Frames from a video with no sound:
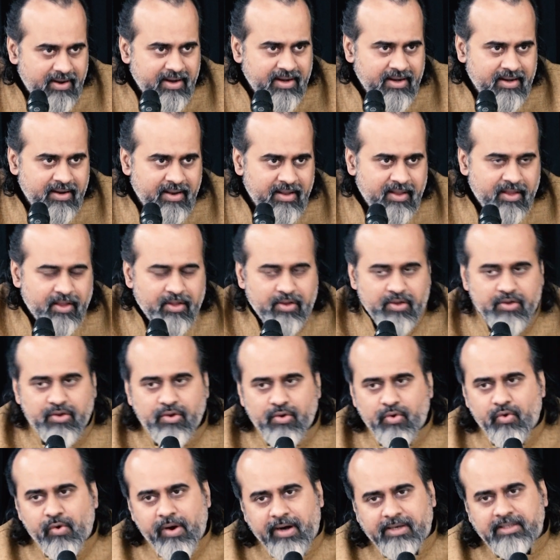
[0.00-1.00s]
Alright?
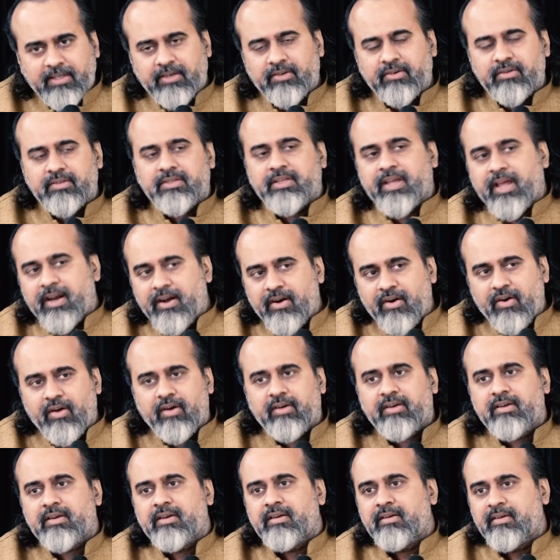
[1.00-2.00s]
You and the truth
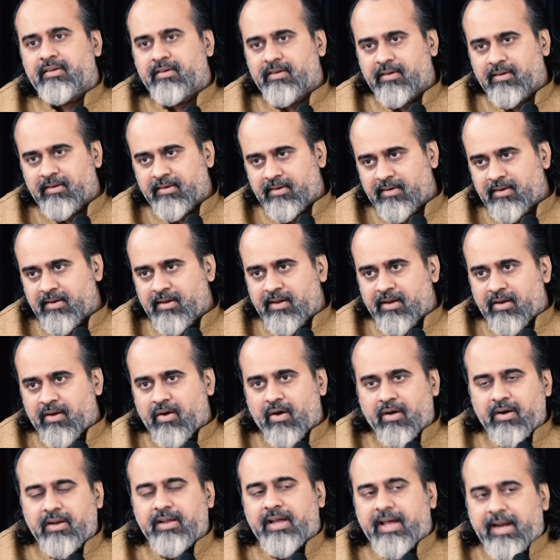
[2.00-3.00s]
cannot
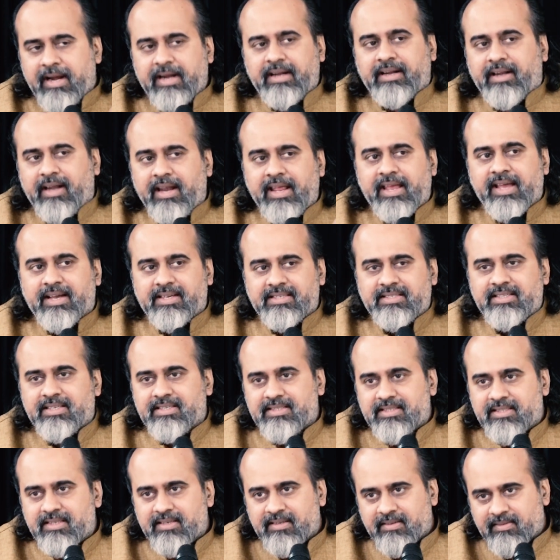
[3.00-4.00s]
concurrently
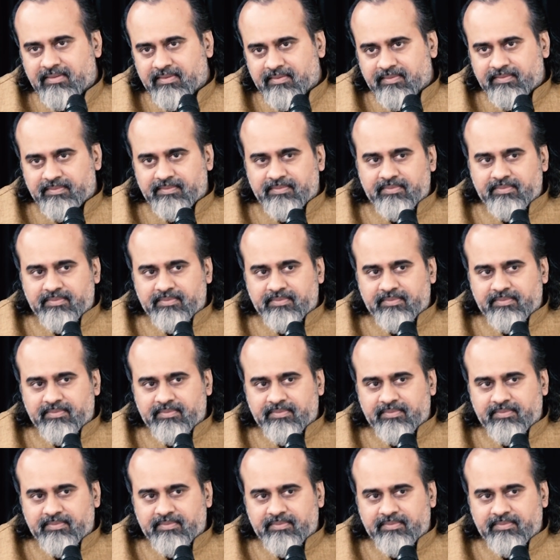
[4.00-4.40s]
exist.